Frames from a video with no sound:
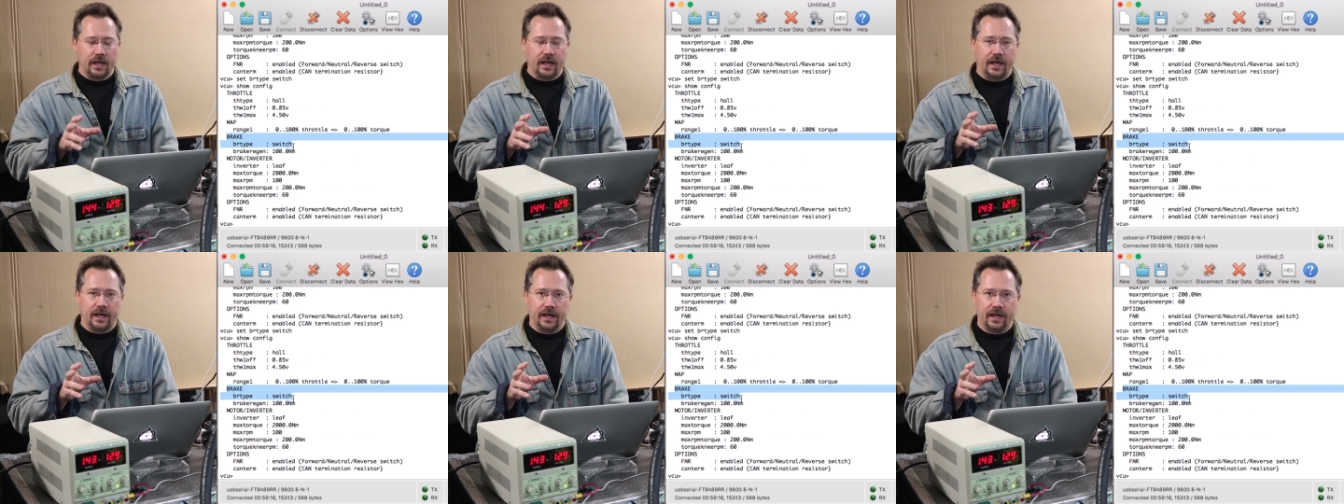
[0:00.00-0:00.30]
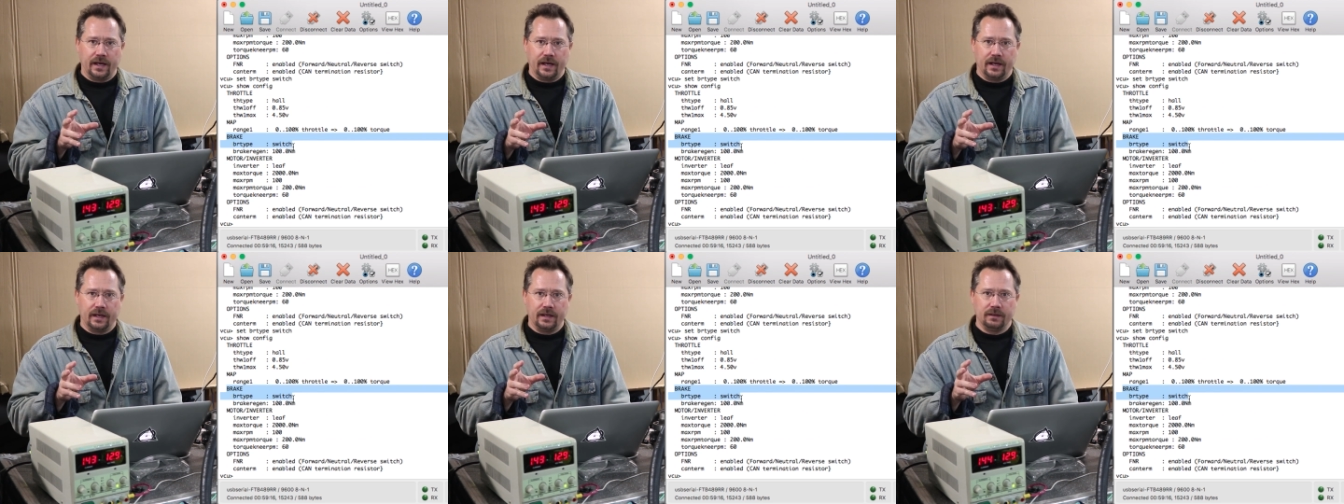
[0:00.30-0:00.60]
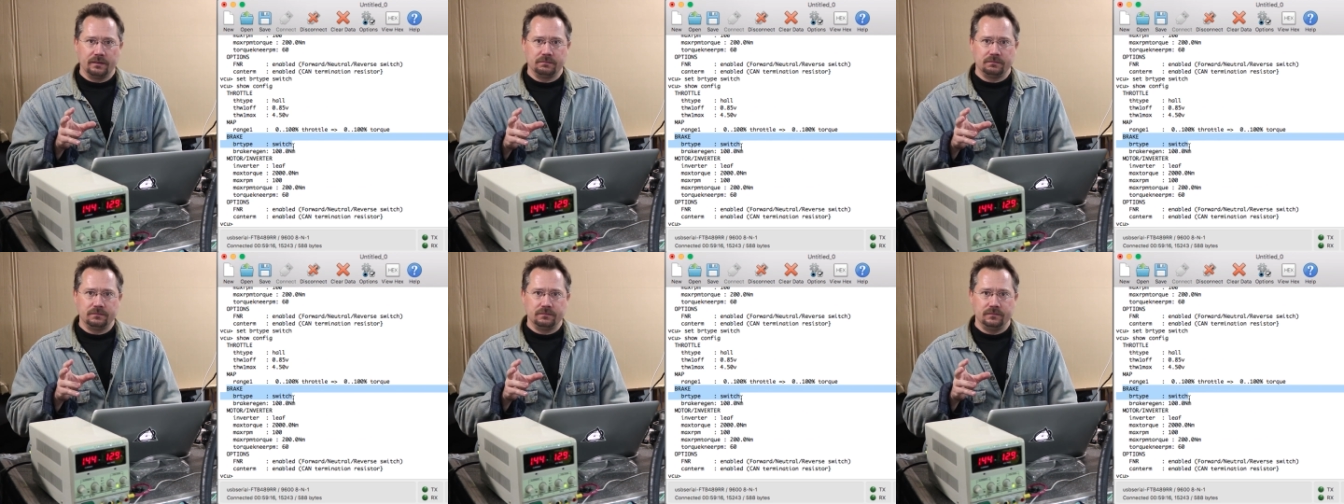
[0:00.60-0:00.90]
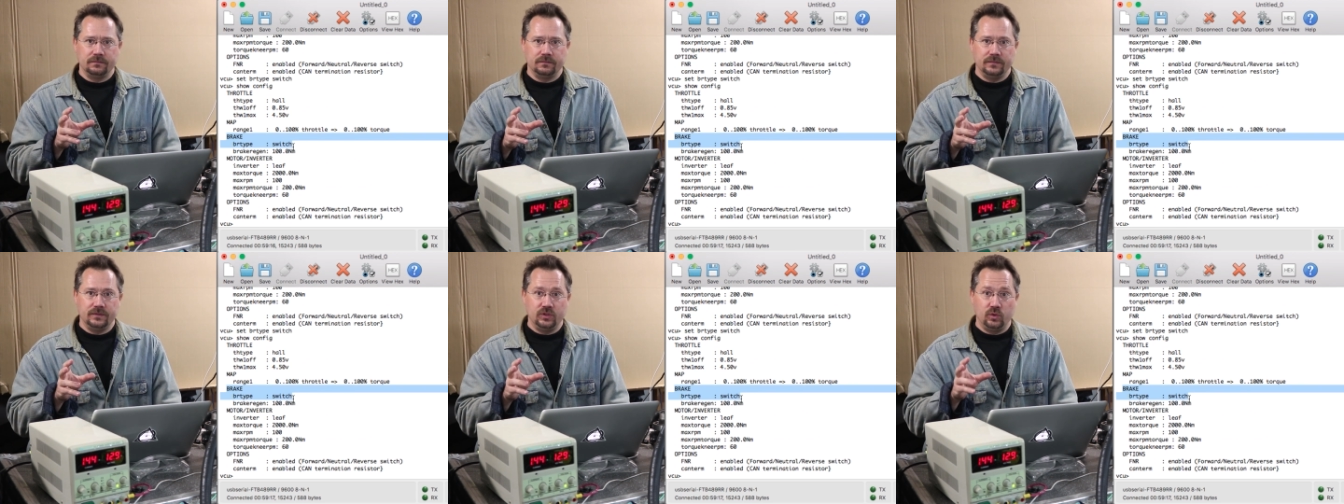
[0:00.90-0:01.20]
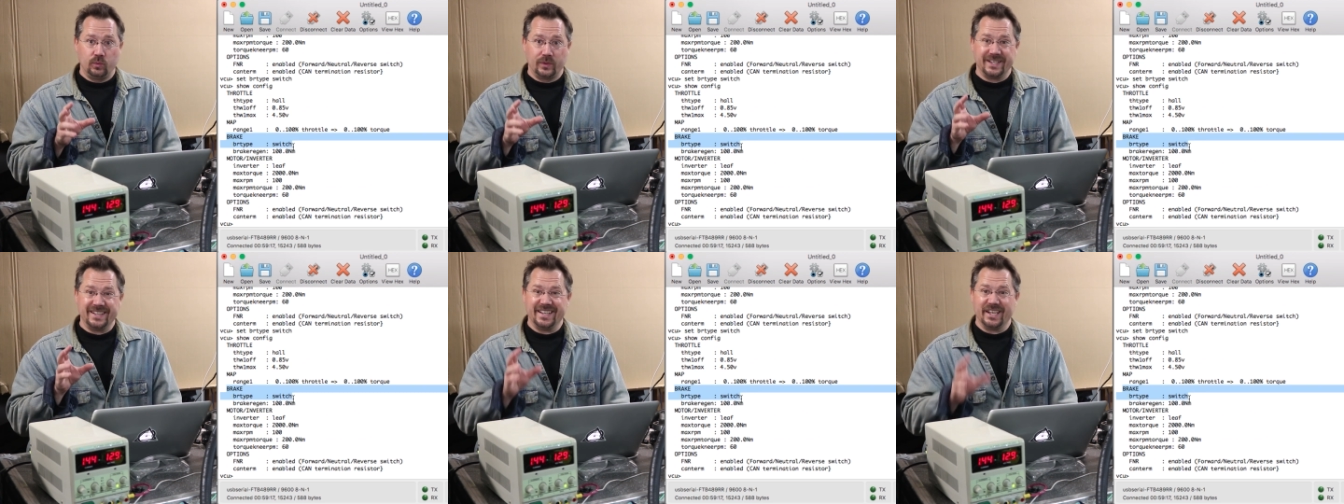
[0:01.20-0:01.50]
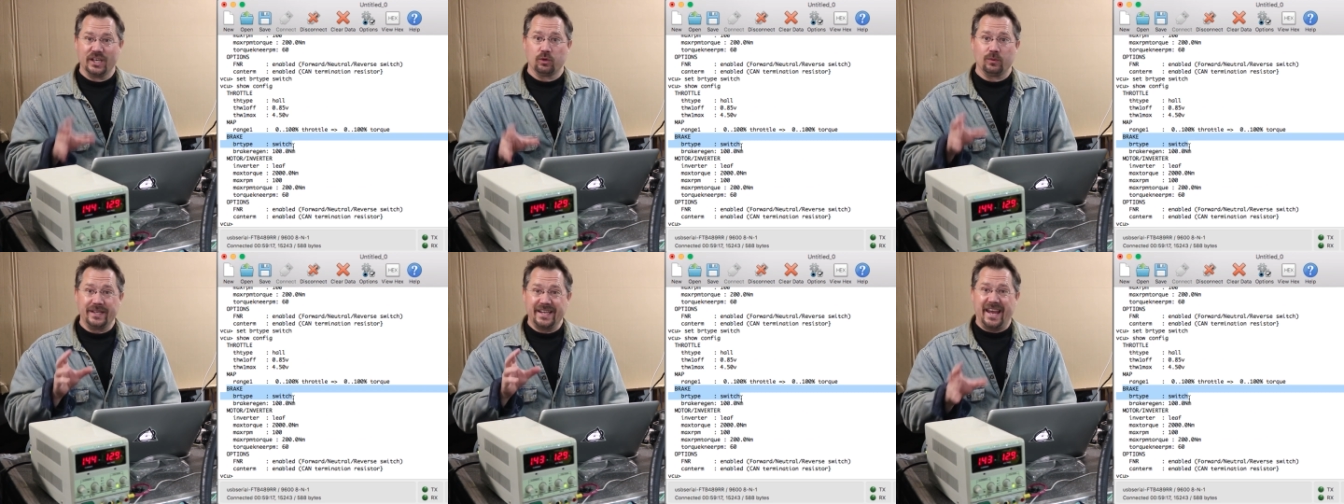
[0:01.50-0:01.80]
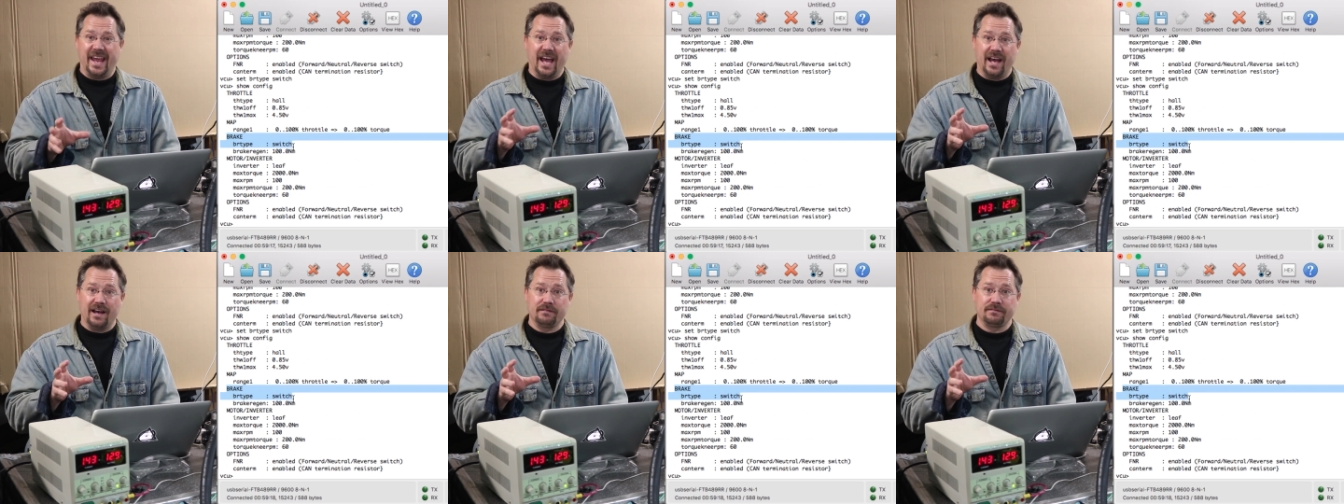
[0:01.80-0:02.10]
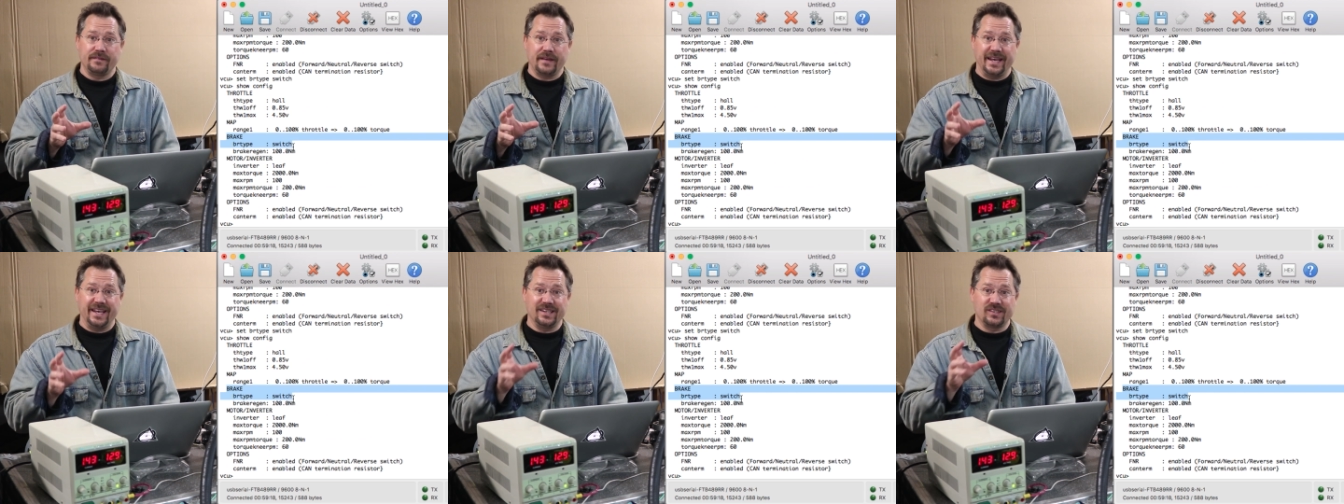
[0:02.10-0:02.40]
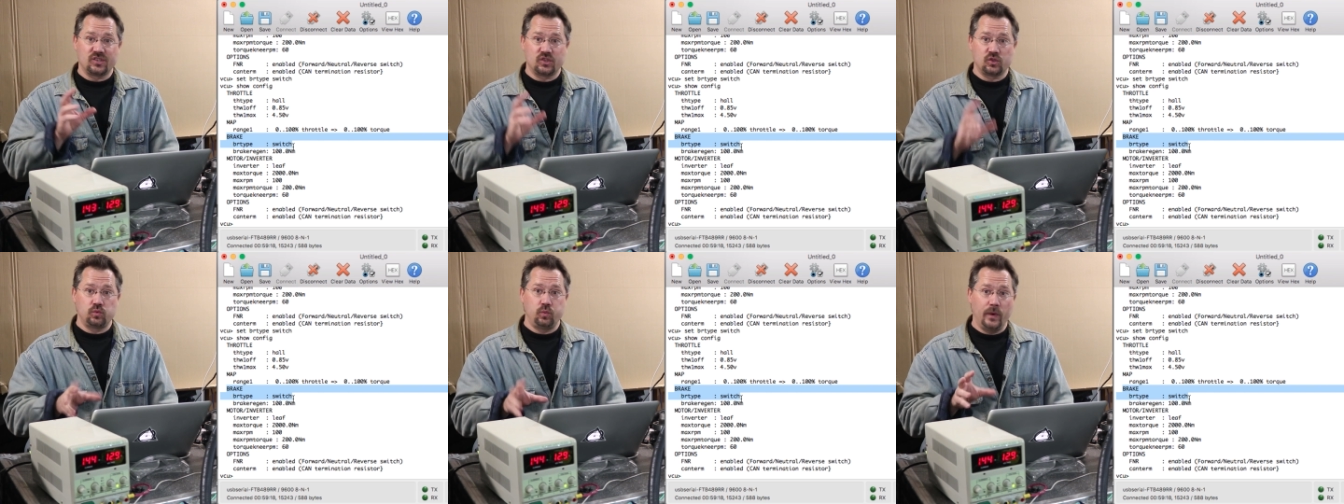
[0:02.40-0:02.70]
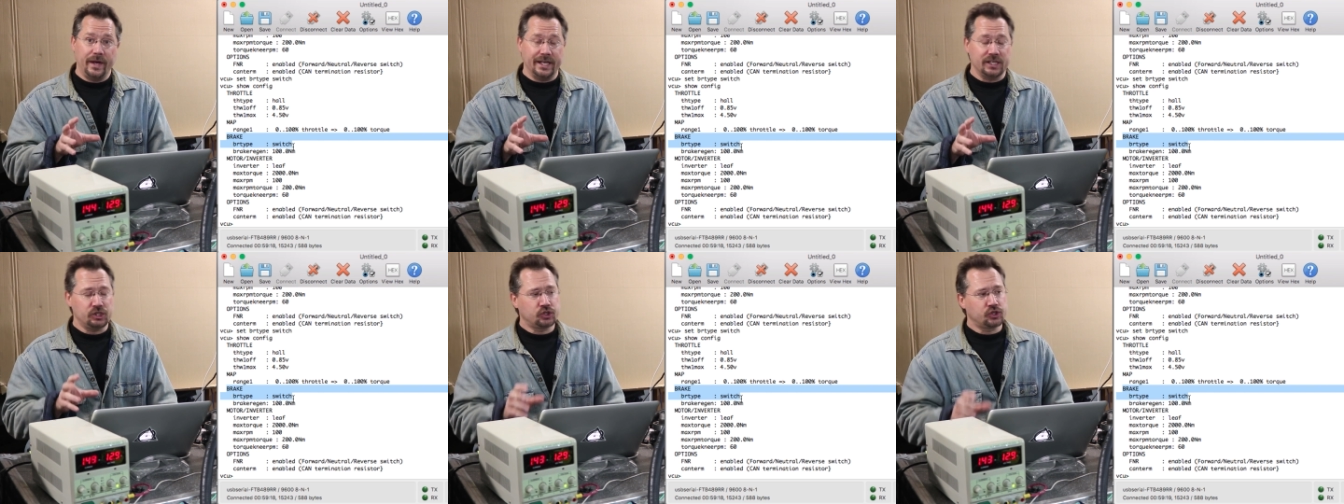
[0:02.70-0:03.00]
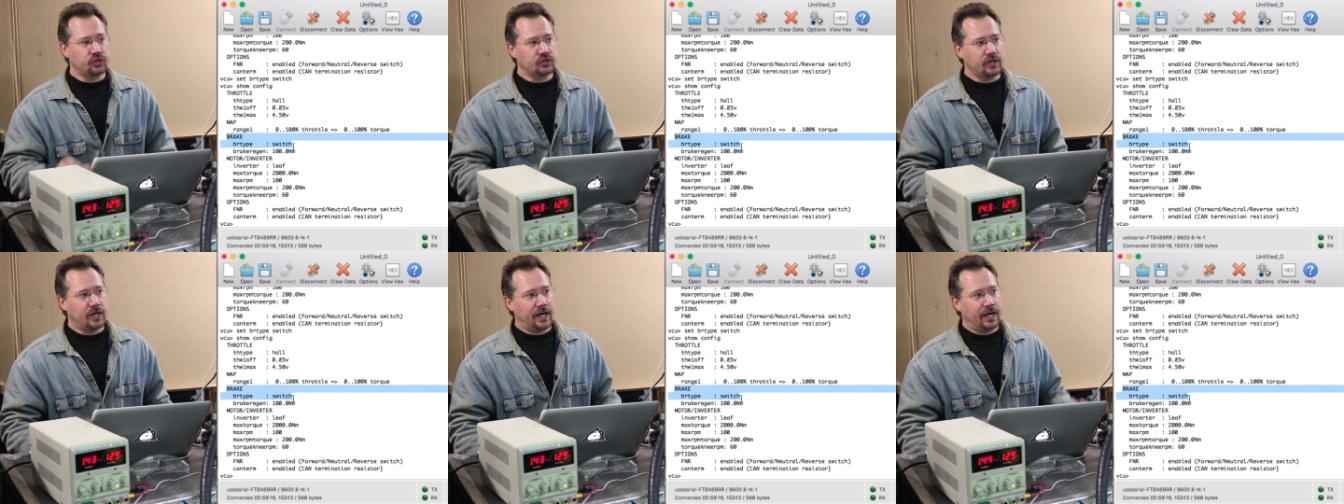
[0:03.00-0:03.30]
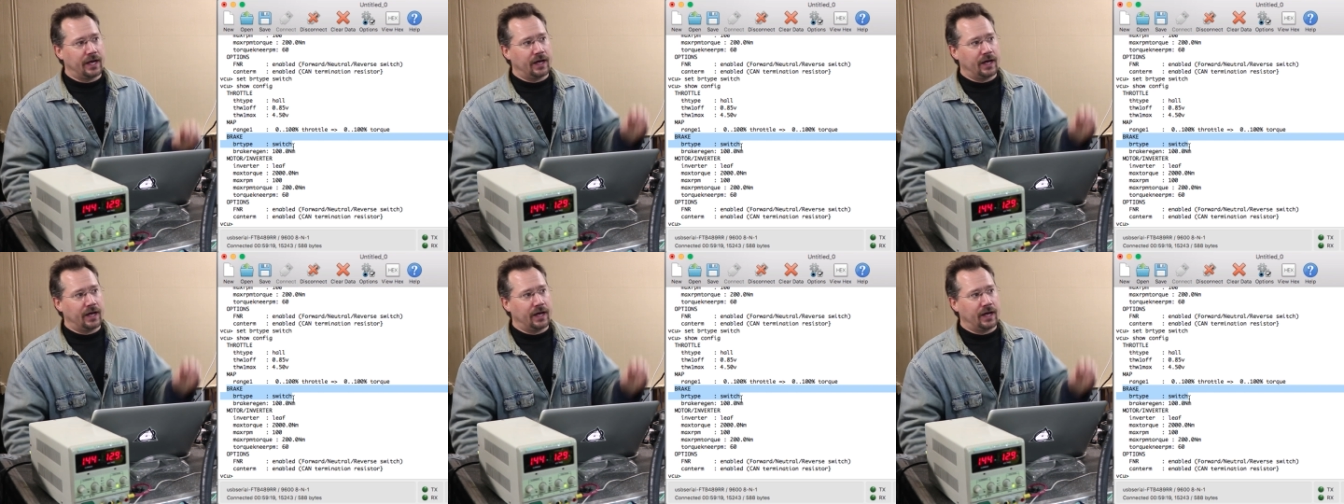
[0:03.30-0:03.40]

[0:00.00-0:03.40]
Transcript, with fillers: you would literally have a switch.